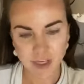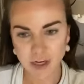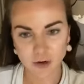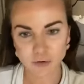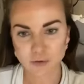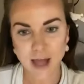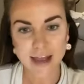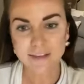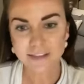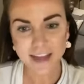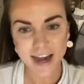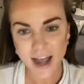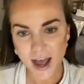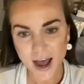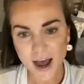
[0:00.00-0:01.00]
life that
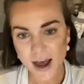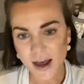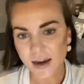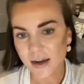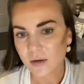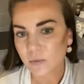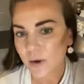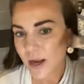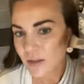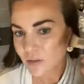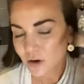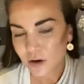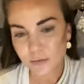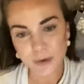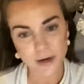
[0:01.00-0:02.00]
I had and what I
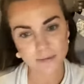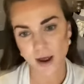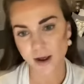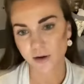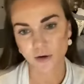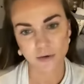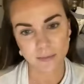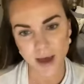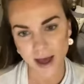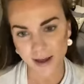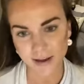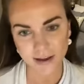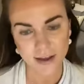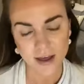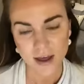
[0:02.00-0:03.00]
learned, but I'm not going
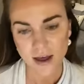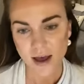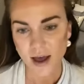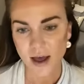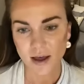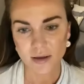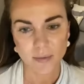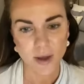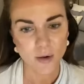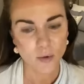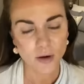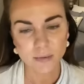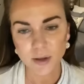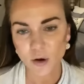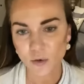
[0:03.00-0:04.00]
back. I want
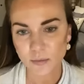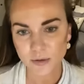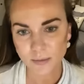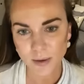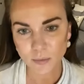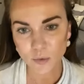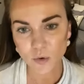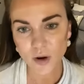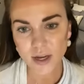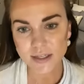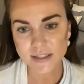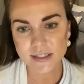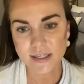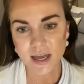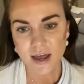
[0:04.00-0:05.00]
to be home with my
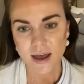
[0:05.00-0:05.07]
boys.